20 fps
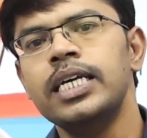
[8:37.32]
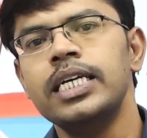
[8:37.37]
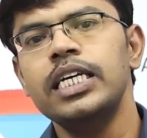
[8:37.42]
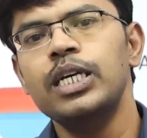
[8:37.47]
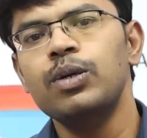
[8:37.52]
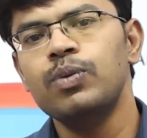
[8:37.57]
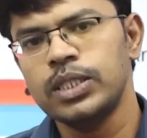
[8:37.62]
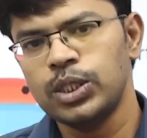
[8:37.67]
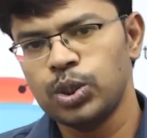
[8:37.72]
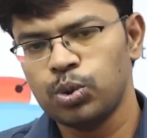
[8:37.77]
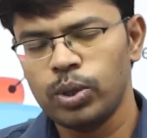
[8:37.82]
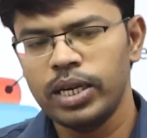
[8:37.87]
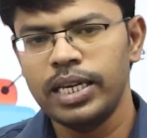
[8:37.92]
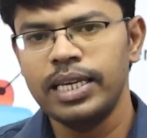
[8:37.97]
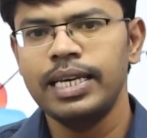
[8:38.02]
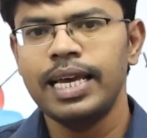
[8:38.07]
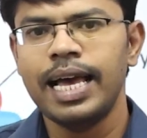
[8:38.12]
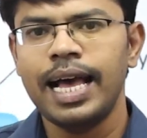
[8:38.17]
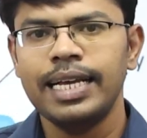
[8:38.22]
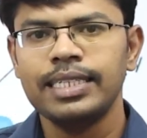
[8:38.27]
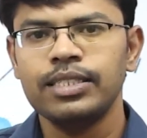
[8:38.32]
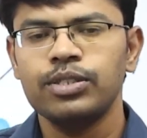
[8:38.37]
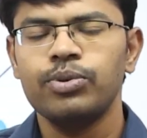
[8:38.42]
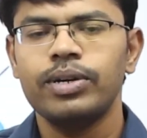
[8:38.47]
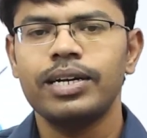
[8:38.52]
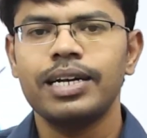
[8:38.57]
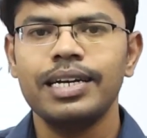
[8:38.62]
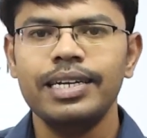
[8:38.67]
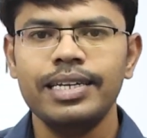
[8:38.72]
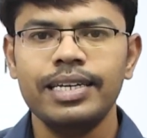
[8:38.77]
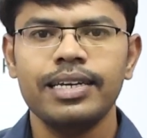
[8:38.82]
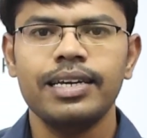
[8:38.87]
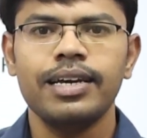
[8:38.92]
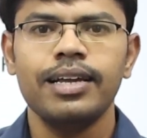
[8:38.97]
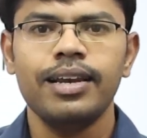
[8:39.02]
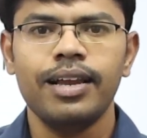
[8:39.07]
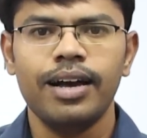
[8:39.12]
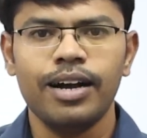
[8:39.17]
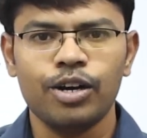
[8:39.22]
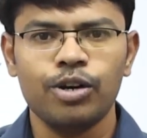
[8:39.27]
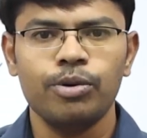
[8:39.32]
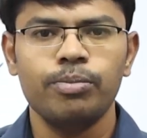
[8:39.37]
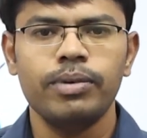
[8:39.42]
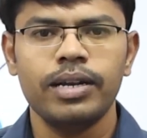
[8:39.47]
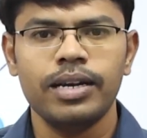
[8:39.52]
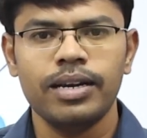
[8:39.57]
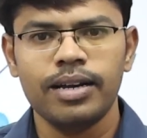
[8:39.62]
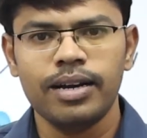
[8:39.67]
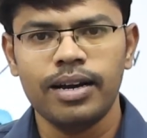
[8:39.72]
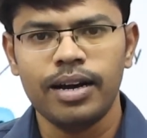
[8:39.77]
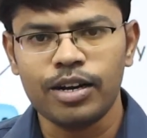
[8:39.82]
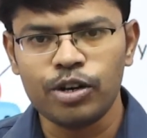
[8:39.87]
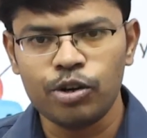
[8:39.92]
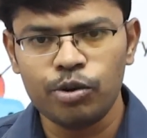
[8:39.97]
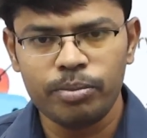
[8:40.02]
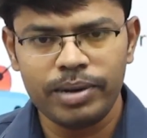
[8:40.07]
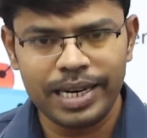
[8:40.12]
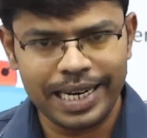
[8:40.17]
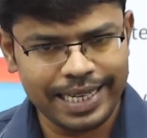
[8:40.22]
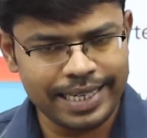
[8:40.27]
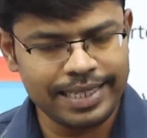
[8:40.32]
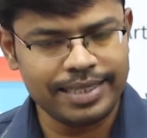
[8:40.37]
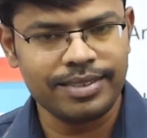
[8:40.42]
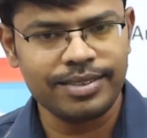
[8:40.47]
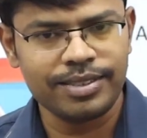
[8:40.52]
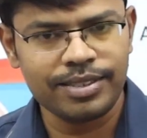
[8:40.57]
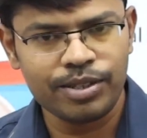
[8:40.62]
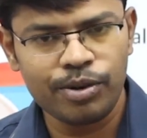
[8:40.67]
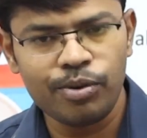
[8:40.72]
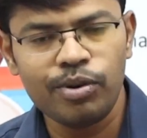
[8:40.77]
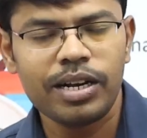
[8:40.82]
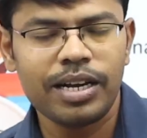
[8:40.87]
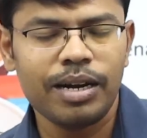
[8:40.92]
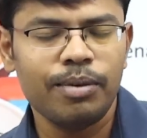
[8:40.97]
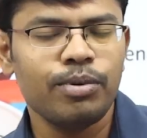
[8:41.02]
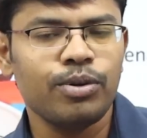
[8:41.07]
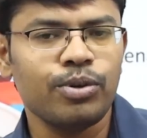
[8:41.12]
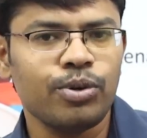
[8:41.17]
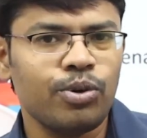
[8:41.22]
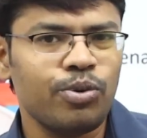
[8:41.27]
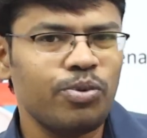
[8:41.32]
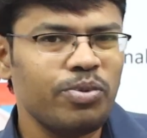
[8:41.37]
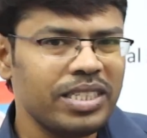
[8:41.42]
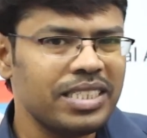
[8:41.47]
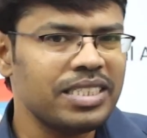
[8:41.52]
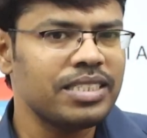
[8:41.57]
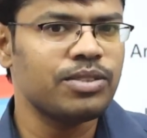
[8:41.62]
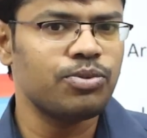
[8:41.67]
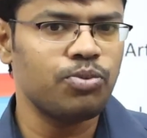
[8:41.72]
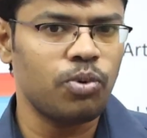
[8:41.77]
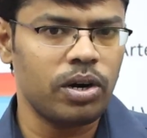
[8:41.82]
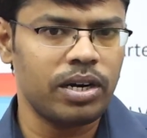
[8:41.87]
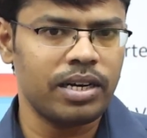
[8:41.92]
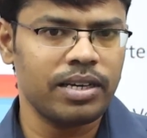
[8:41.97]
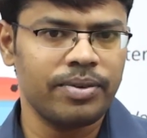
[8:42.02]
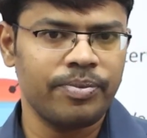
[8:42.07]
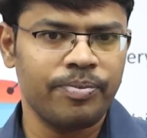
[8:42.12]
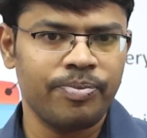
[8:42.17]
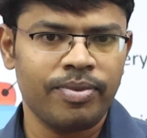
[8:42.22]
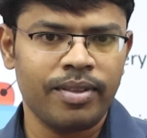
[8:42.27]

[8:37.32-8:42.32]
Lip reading: eventually as your clinical accumulates, you will come to know which is what.